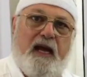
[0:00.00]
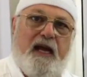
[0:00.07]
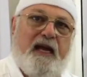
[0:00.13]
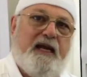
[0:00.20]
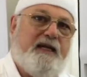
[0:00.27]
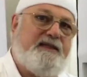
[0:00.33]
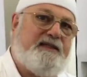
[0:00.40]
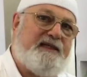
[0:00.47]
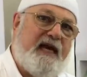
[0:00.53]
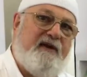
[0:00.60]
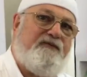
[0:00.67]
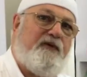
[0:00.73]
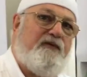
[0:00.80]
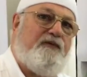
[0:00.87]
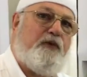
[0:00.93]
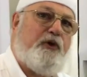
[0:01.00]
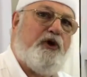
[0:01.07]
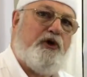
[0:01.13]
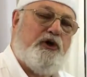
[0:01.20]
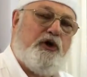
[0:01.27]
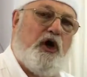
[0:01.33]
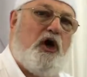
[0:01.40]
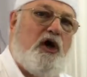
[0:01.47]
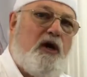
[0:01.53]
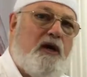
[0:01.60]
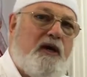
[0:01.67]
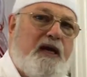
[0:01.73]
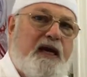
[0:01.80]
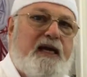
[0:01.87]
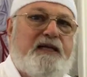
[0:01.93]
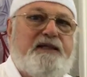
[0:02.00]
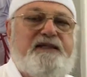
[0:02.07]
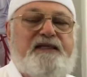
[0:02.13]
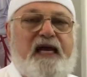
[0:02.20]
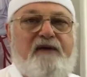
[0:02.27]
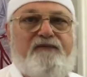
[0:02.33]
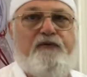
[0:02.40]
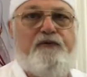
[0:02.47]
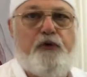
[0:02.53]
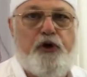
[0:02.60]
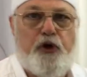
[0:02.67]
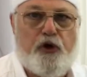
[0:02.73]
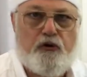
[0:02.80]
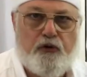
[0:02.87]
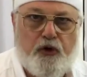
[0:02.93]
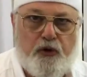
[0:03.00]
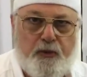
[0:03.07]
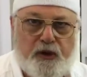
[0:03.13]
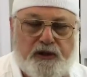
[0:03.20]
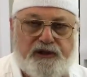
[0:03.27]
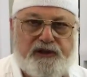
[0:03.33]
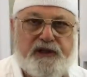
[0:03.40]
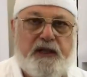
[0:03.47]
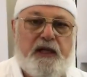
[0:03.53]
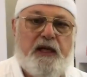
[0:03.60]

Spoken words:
It is safer for your dog, it is safer for your groomers.